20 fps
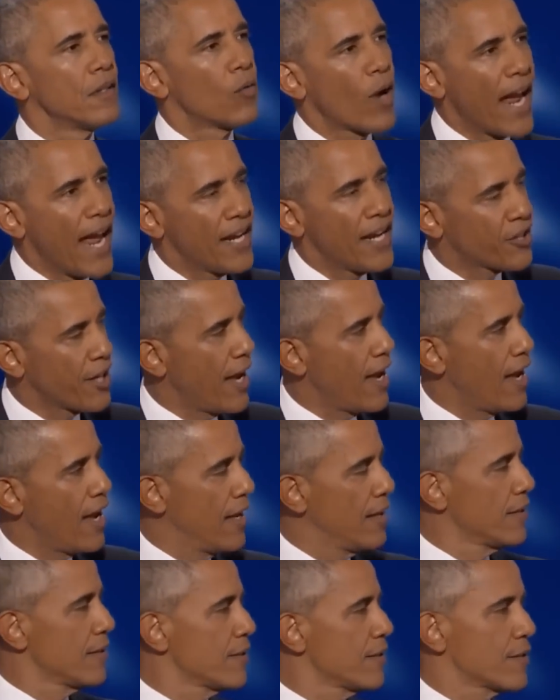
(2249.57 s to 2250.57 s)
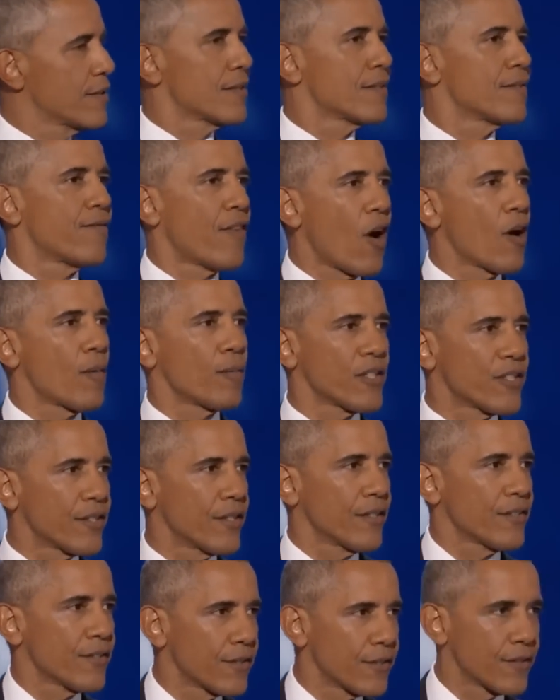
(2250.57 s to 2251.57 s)
ranch hands,
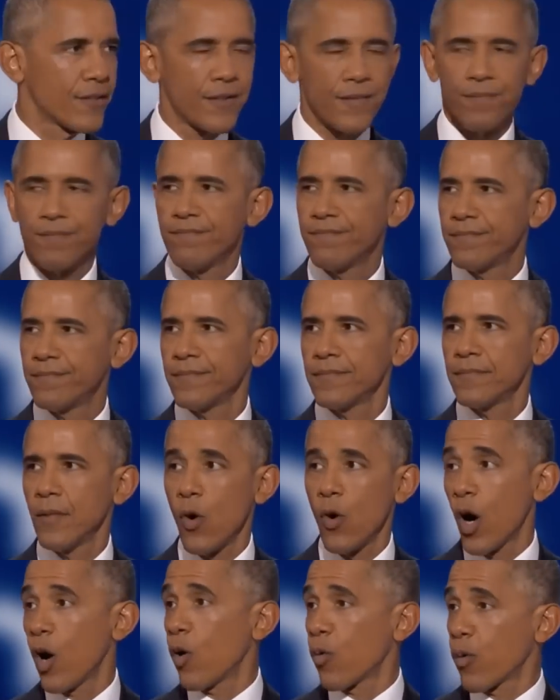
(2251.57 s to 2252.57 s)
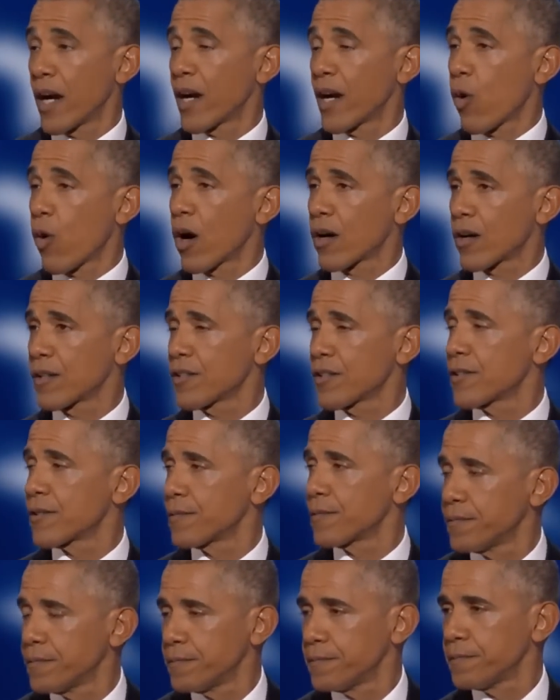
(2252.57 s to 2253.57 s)
pharmacists, oil rig workers.